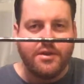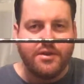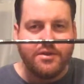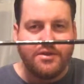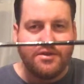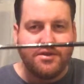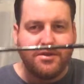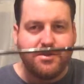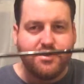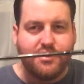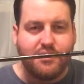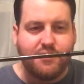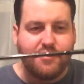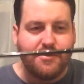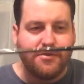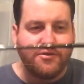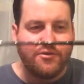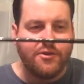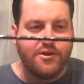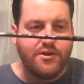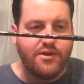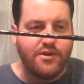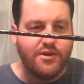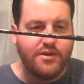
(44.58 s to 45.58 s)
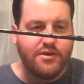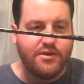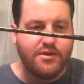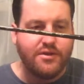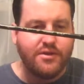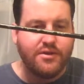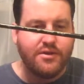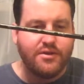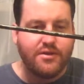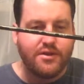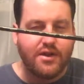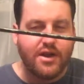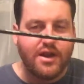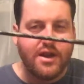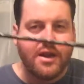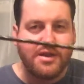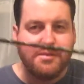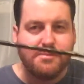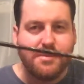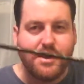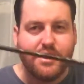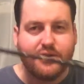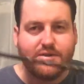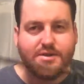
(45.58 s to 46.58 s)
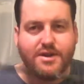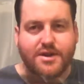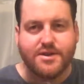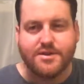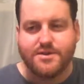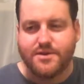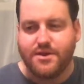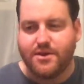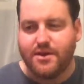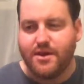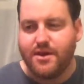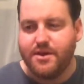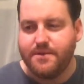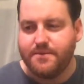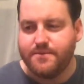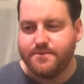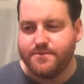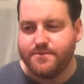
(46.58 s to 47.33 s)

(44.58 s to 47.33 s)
This is 7 foot, it's got 8-pound test on it.